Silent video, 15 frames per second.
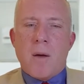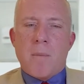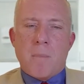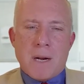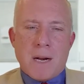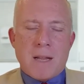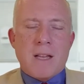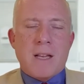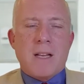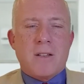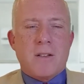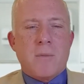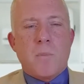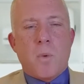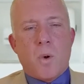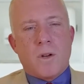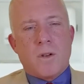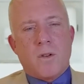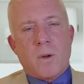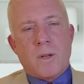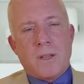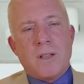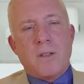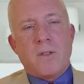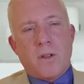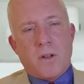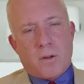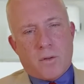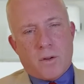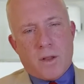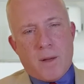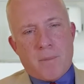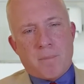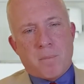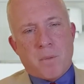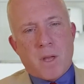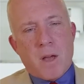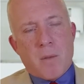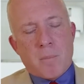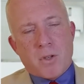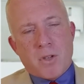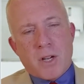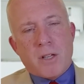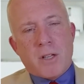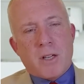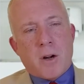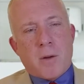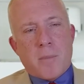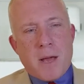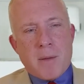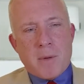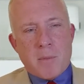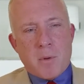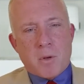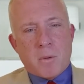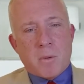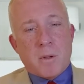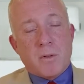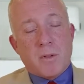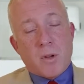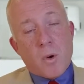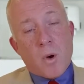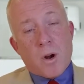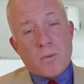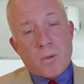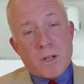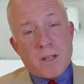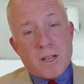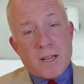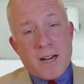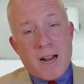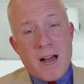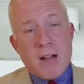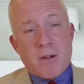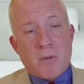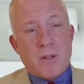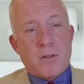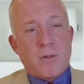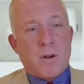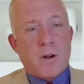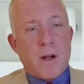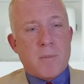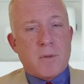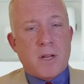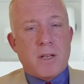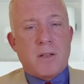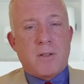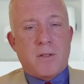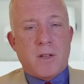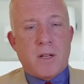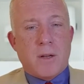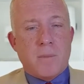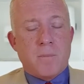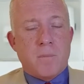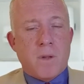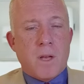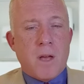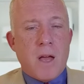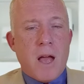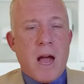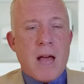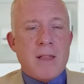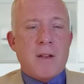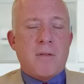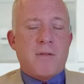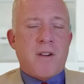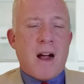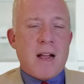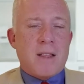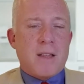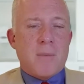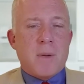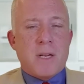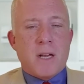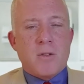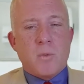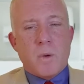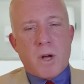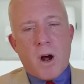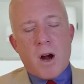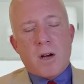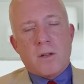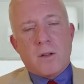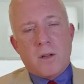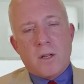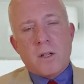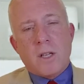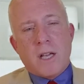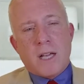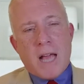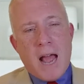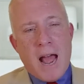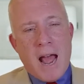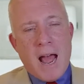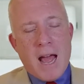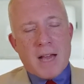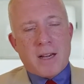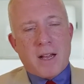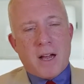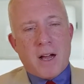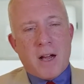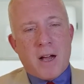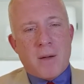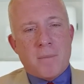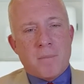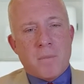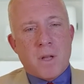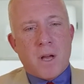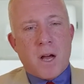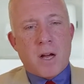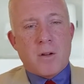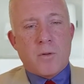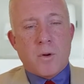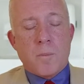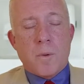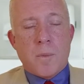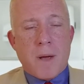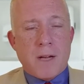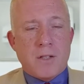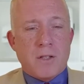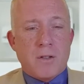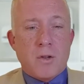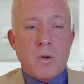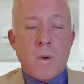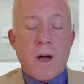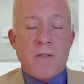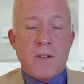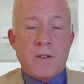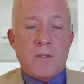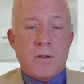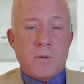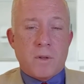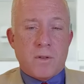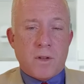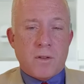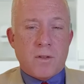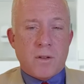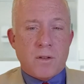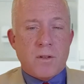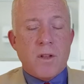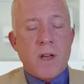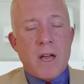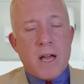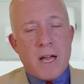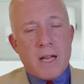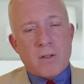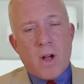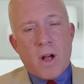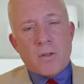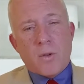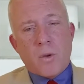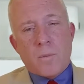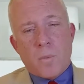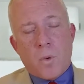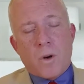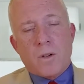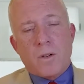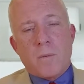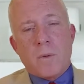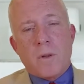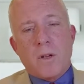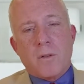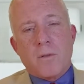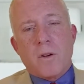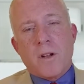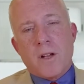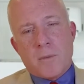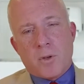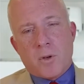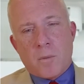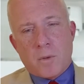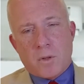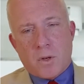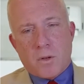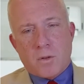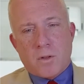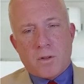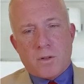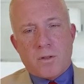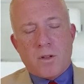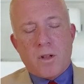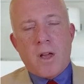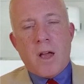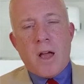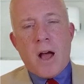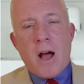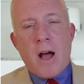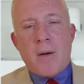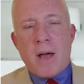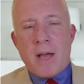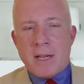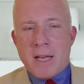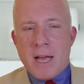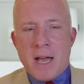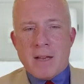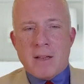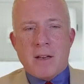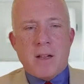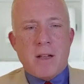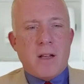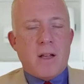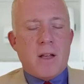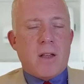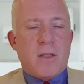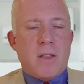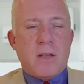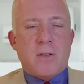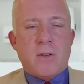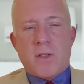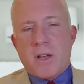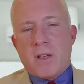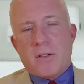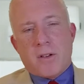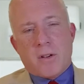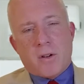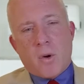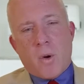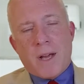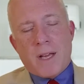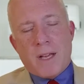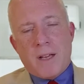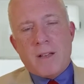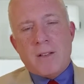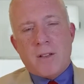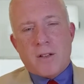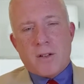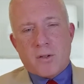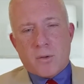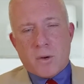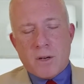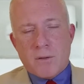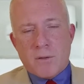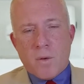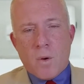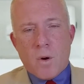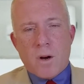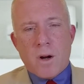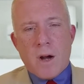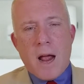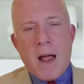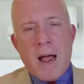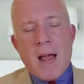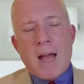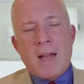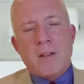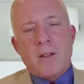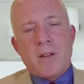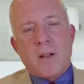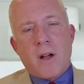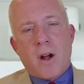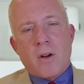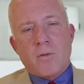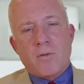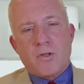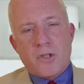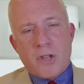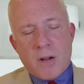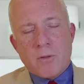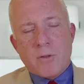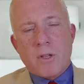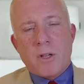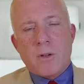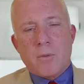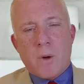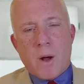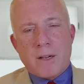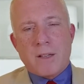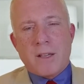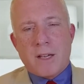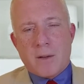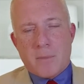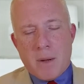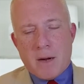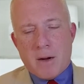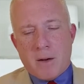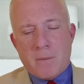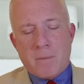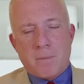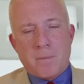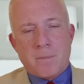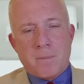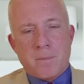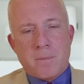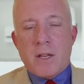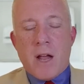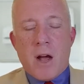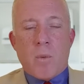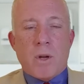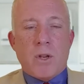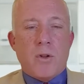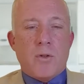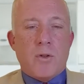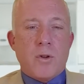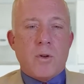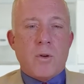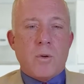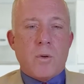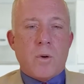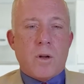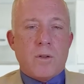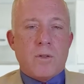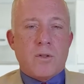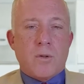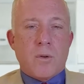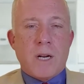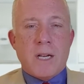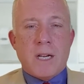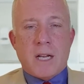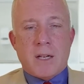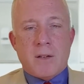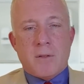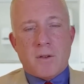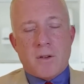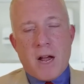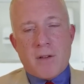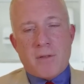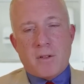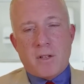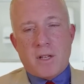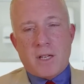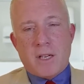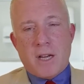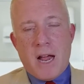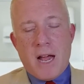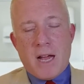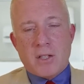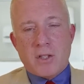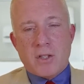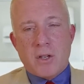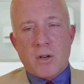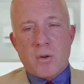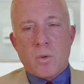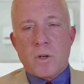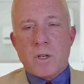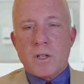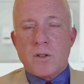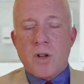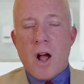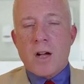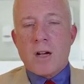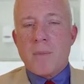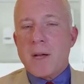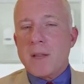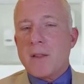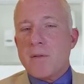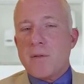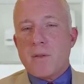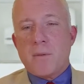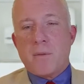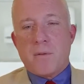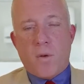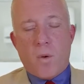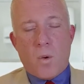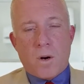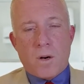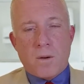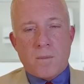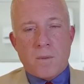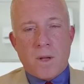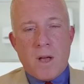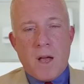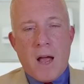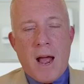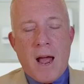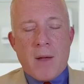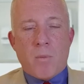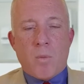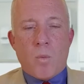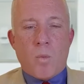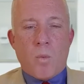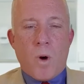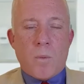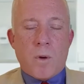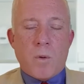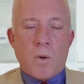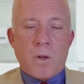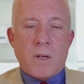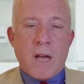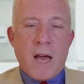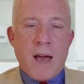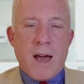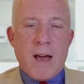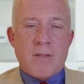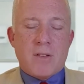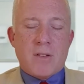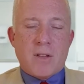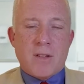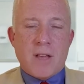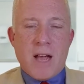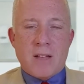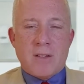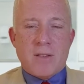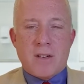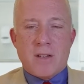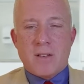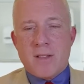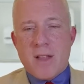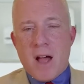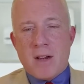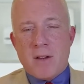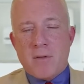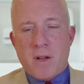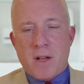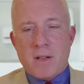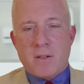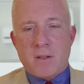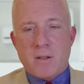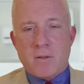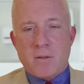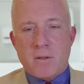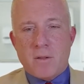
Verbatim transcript: but I think it's important to at least look for them, particularly in our baby boomers who are really at high risk for hepatitis C. And then finally, because we are looking at um, a group of patients who have insulin resistance, it's also important to look for hemochromatosis. Uh, and again, these are things that are quite easy to screen for and are generally readily apparent. Now, when you do screening for N A F L D and NASH, we're going to talk about the fib four. And what we will have is a test that is non-invasive,